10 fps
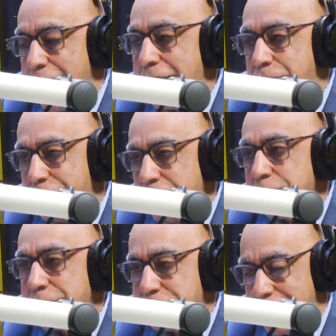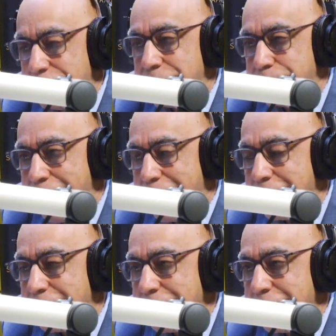A credible central
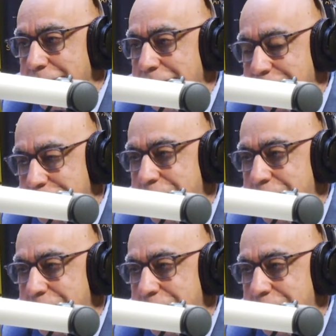bank is a